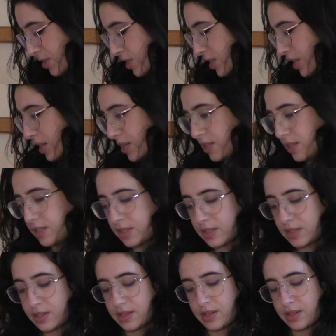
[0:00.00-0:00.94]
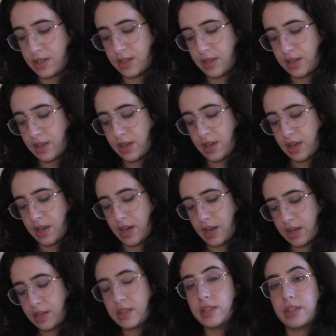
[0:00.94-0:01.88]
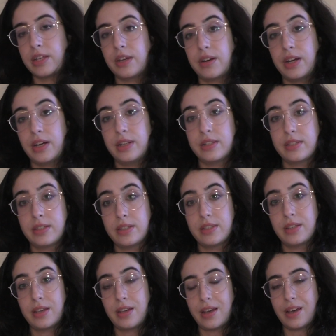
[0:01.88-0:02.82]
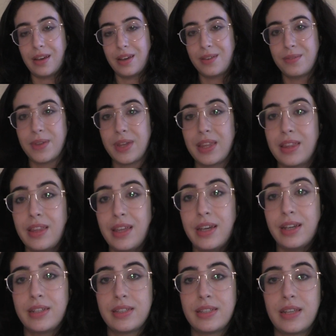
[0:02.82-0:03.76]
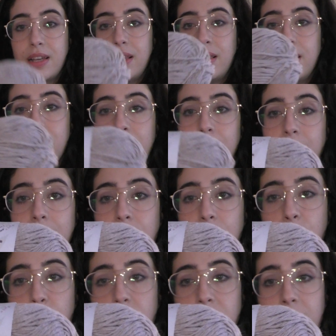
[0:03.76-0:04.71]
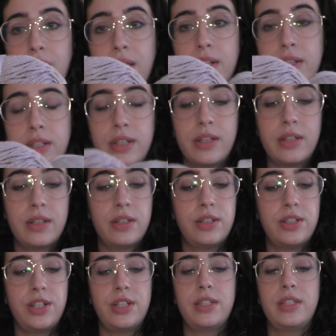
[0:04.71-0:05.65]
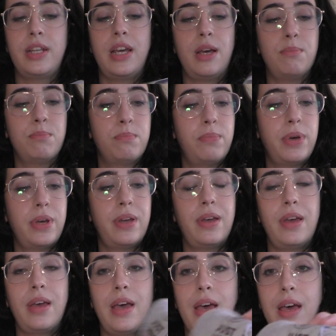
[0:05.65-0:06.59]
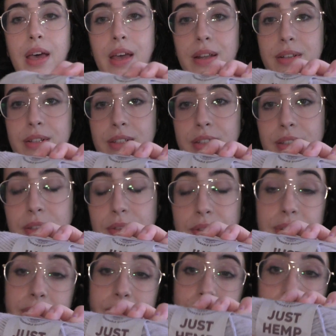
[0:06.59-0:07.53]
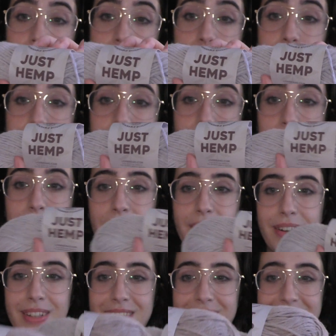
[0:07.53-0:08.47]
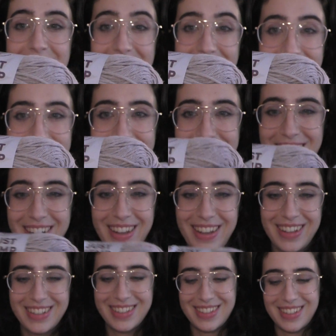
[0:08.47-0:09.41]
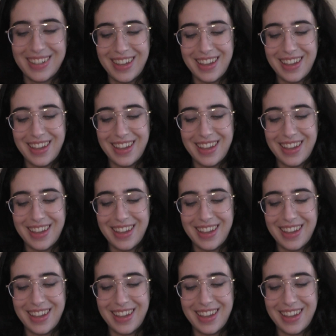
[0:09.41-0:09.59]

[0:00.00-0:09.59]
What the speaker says: shades on clearance of this Lion brand Just Hemp, and you can see the clearance tag on it.